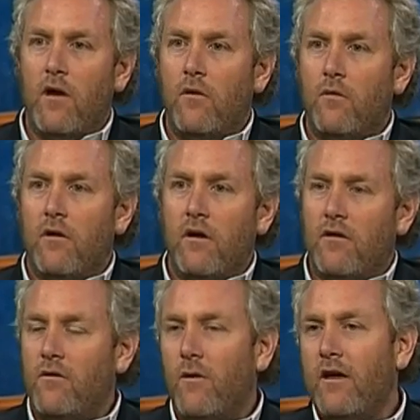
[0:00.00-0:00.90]
that, well,
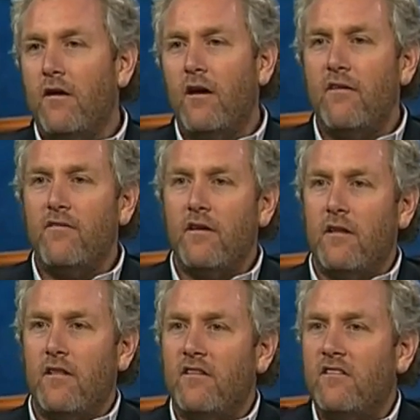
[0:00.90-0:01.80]
we're in
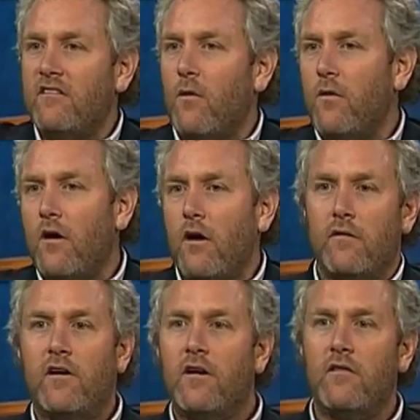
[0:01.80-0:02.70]
2011 and this is going
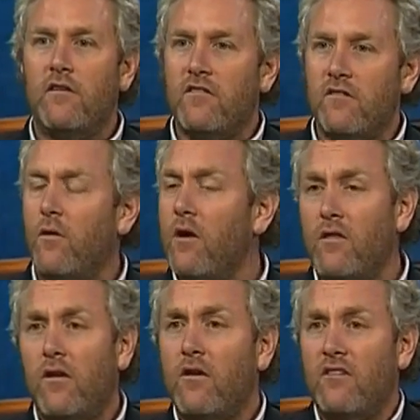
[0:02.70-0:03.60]
on over here and this is
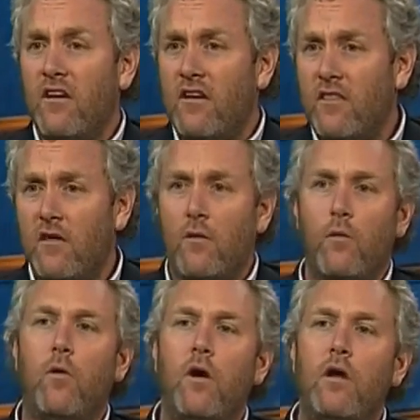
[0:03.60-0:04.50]
going on there. It's
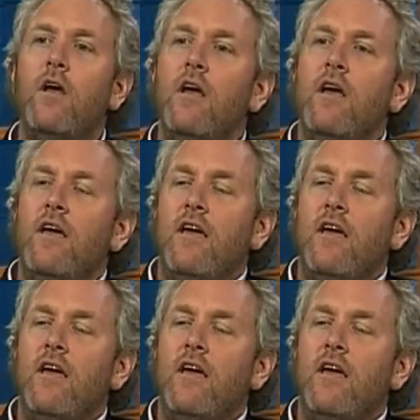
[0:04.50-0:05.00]
anything that we want.